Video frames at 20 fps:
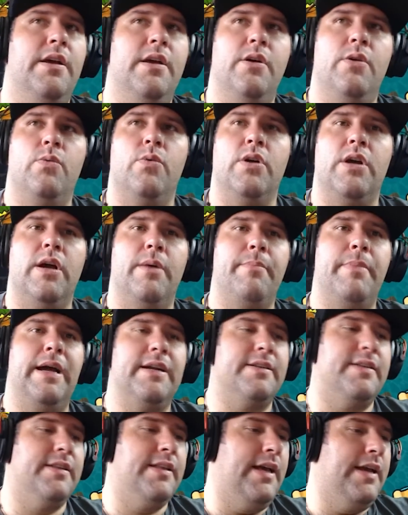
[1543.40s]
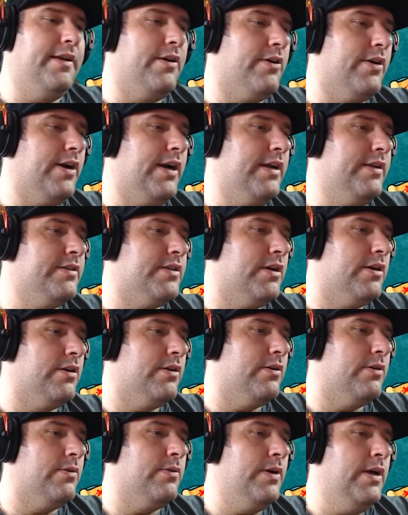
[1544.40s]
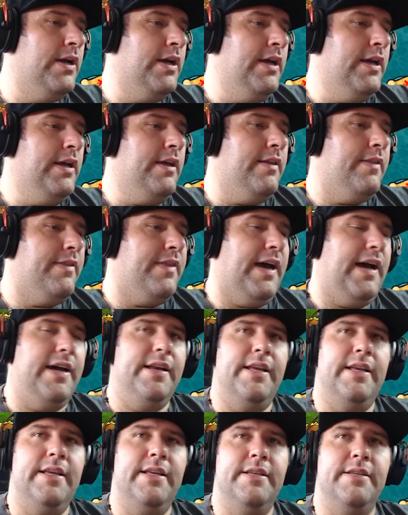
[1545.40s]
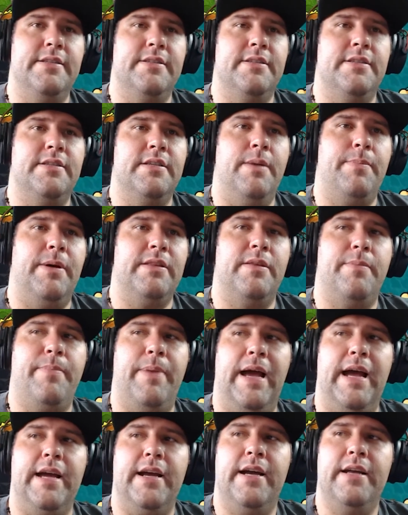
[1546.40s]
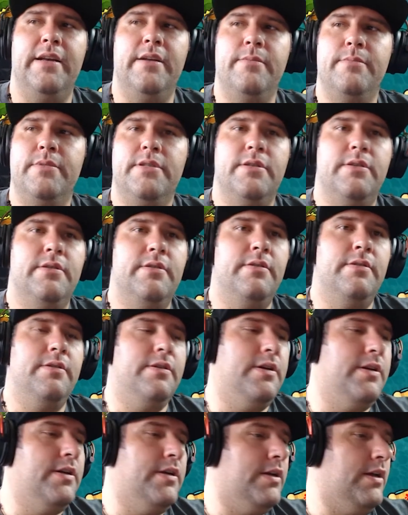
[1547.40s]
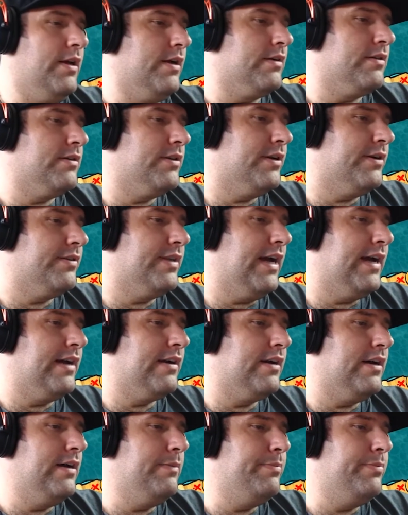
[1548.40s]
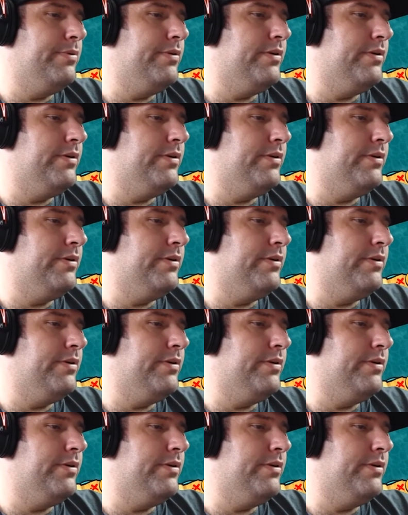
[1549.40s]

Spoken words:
we'll come back to that. All right, so that is about the pack items. Cleared that up.